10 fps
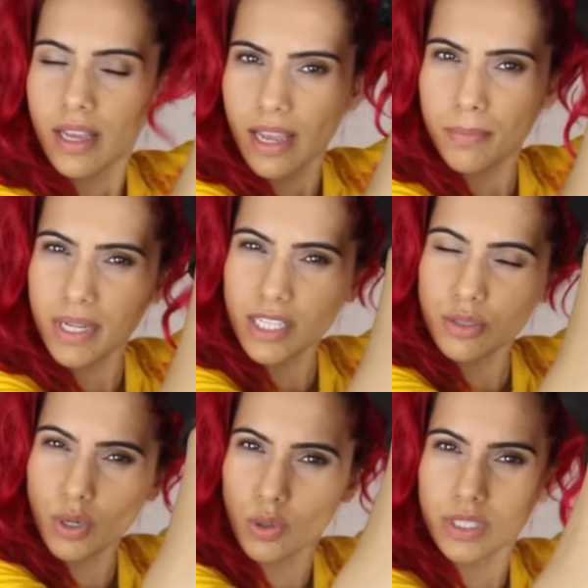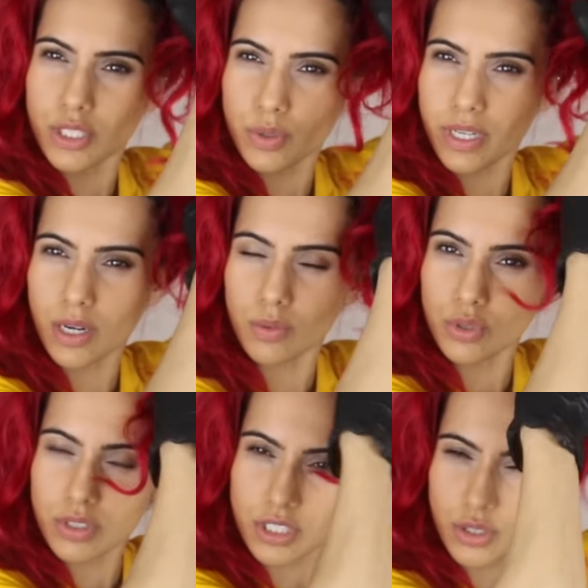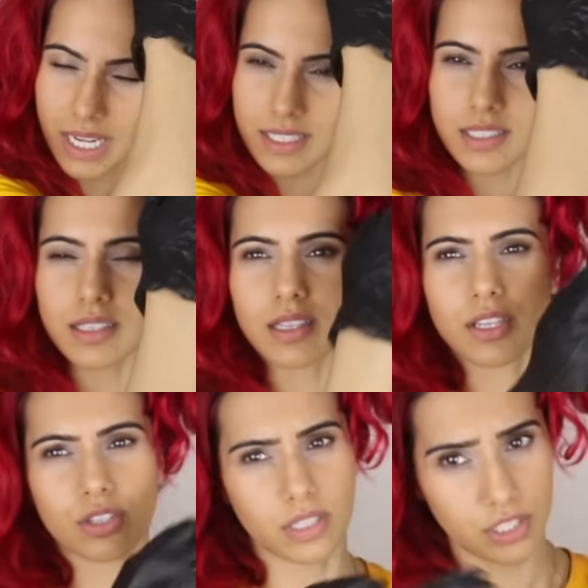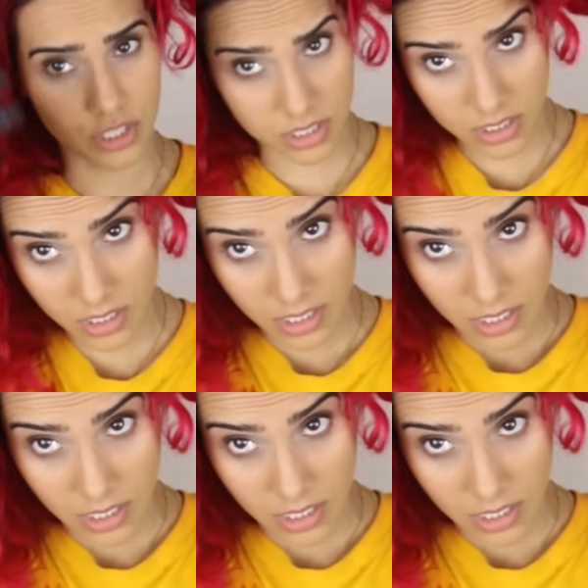And because we're only doing our roots, you guys literally just